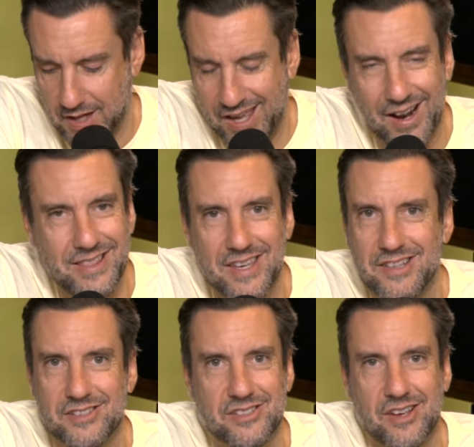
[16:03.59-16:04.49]
And I think
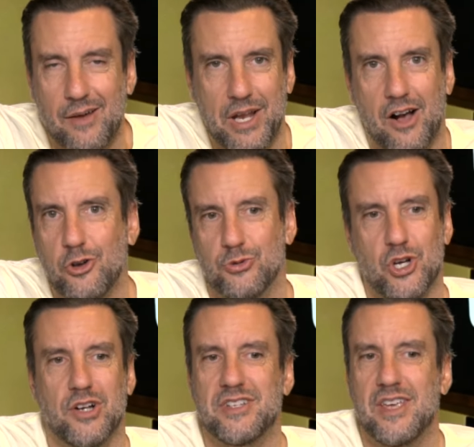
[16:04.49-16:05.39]
this is, I'll go
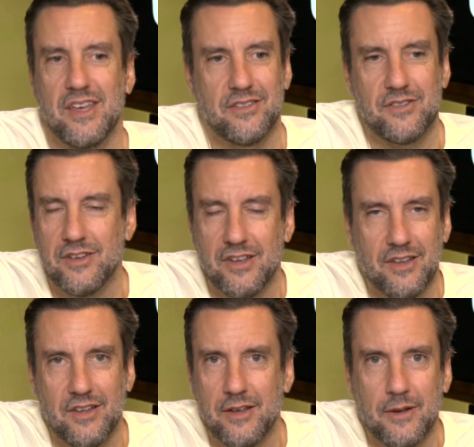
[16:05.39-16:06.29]
talk to kids.
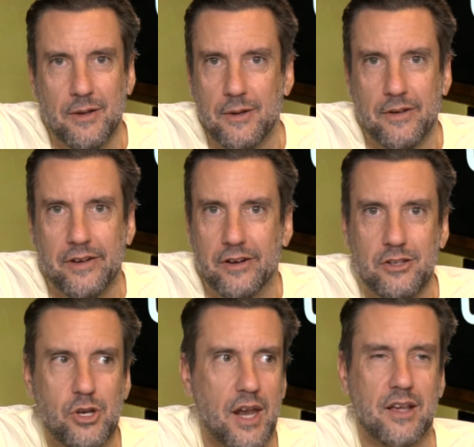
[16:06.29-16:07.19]

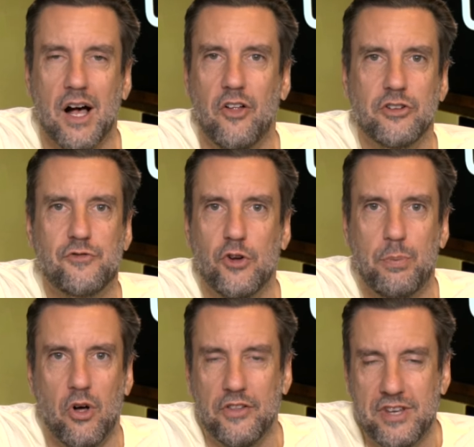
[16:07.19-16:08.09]
You got a college
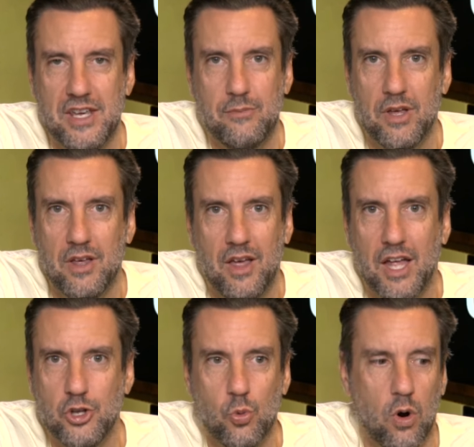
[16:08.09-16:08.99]
football team
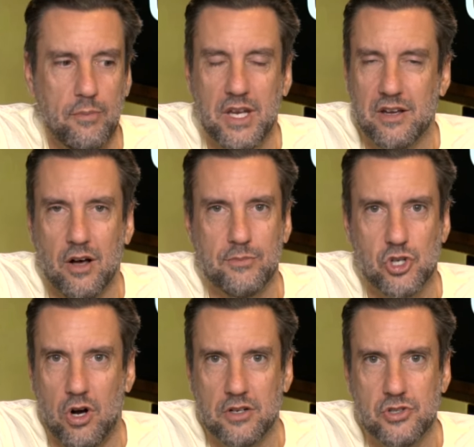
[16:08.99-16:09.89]
and you want me to come
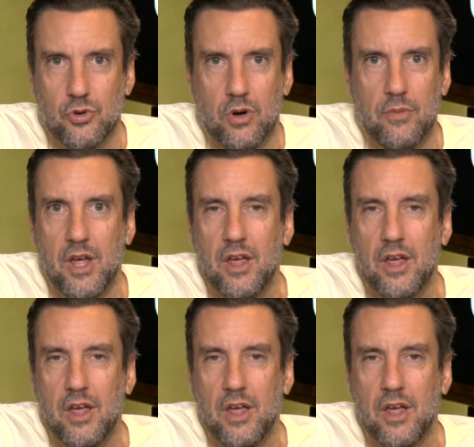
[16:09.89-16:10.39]
talk to them?